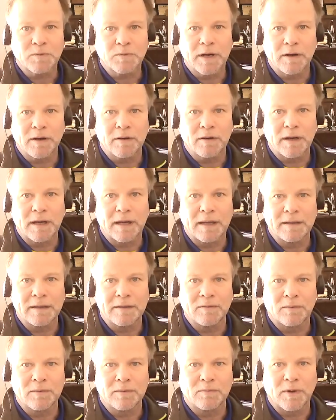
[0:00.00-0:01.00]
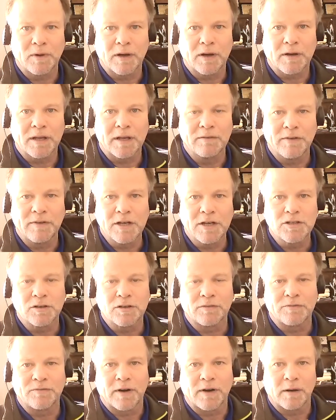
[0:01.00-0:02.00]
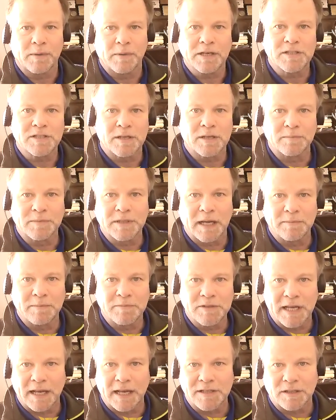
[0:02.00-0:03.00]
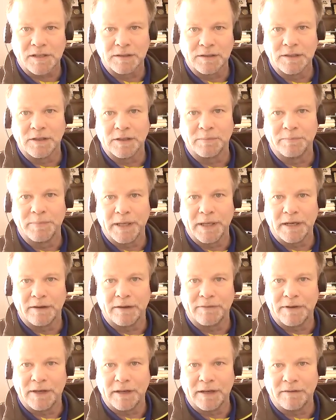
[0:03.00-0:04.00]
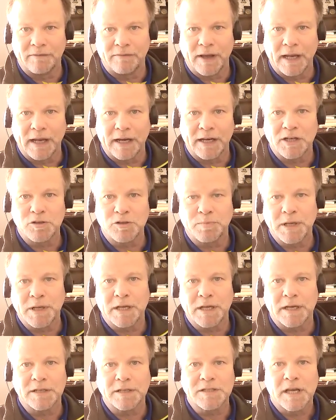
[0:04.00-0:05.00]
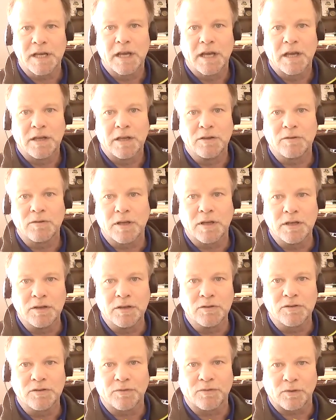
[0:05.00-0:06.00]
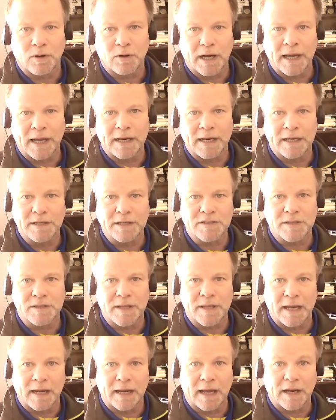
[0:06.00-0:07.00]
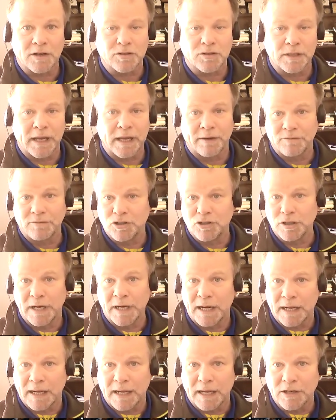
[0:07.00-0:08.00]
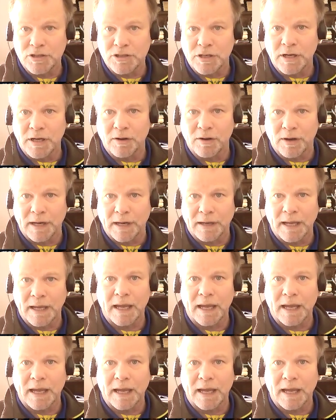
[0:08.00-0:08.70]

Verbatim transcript: where uh, where conventional farming sometimes has a little bit of an advantage because you can use varieties that actually have genetic engineering,